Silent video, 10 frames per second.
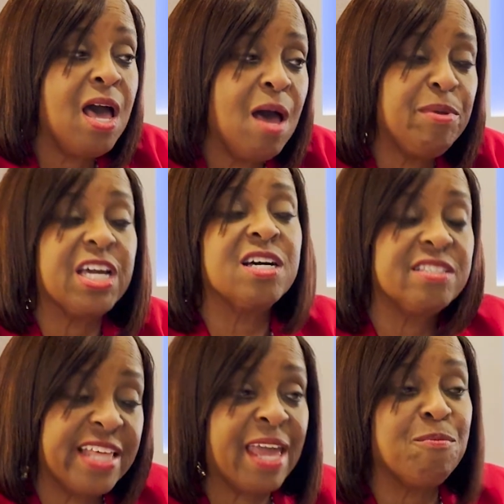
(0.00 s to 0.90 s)
because
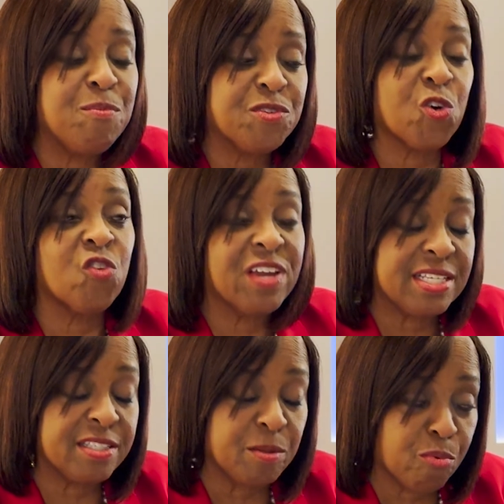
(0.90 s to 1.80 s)
they serve as
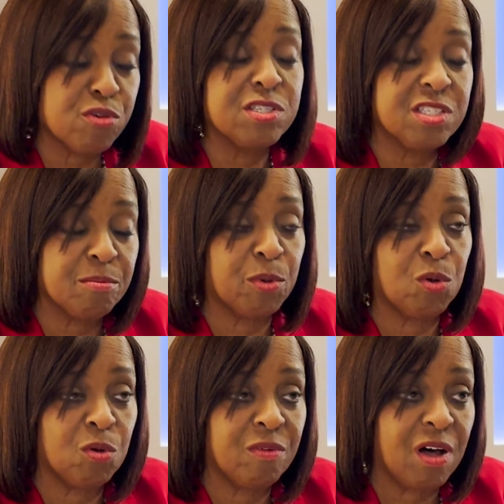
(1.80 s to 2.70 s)
the
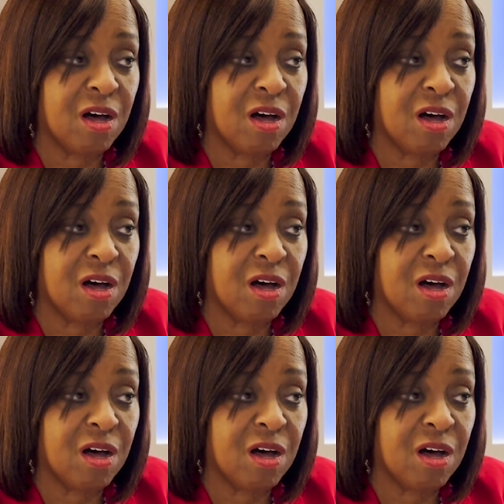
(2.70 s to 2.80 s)
principal